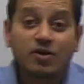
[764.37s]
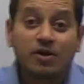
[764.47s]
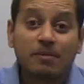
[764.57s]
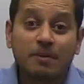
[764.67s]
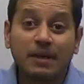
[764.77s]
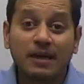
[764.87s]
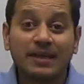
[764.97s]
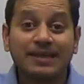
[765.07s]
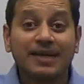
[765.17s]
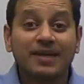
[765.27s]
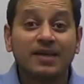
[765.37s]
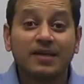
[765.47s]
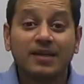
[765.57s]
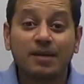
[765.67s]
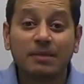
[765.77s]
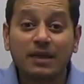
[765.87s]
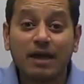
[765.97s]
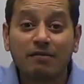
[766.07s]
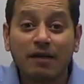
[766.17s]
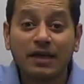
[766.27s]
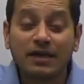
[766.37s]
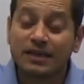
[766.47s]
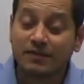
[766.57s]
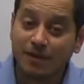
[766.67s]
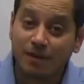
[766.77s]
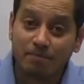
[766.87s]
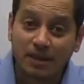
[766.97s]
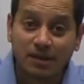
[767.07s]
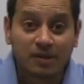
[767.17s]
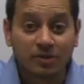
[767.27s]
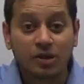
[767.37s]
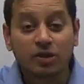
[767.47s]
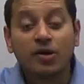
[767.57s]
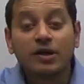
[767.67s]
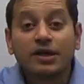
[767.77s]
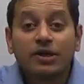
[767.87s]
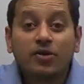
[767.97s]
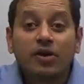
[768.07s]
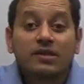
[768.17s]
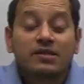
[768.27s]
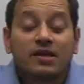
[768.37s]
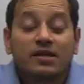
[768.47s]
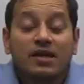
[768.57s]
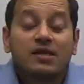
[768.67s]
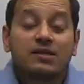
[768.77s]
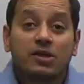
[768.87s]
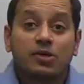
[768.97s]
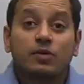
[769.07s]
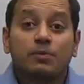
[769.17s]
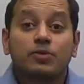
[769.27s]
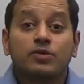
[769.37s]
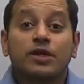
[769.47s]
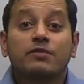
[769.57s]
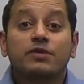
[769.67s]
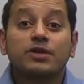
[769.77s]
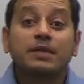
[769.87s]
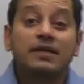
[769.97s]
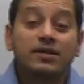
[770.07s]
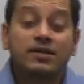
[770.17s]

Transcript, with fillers: in your memory that the Narmada Valley Development Authority or Sardar Sarovar project which is being